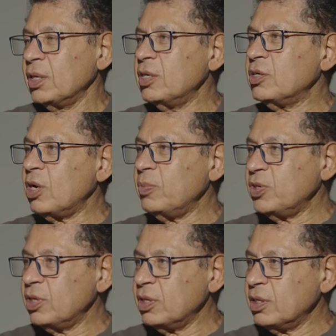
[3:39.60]

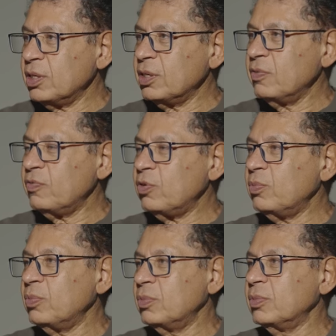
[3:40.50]
Disruption
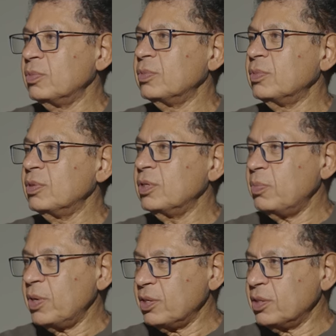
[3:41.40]
from the
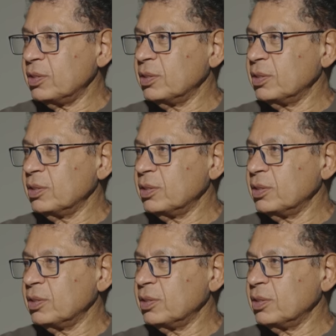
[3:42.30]
mother.